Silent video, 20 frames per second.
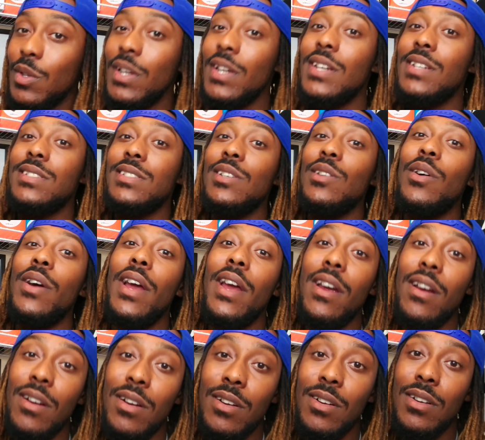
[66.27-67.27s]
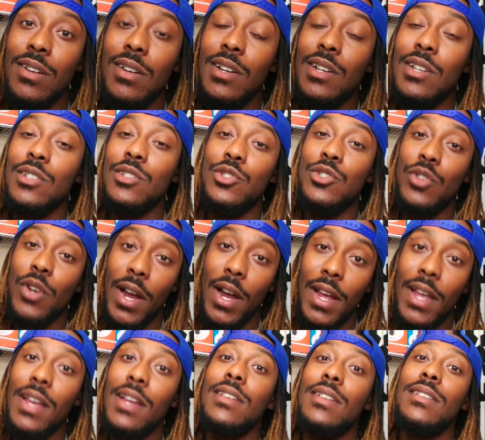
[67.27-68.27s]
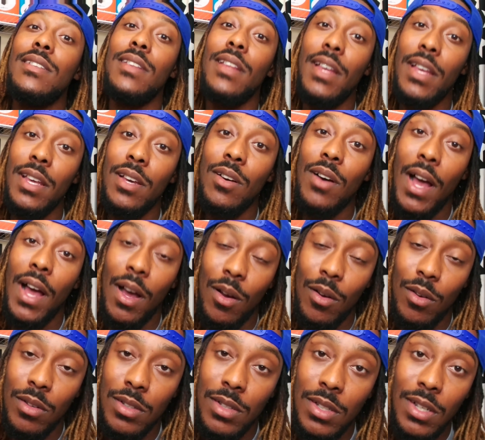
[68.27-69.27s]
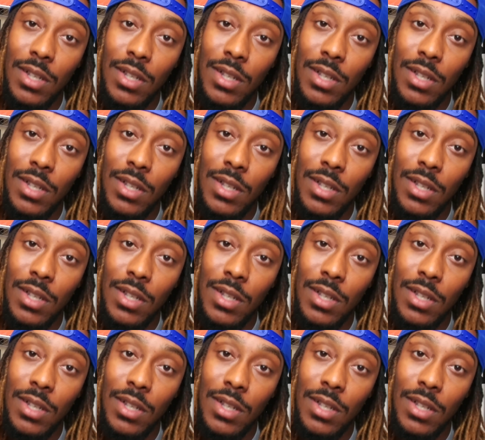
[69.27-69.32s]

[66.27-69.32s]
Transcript: is your hair drying the hell out.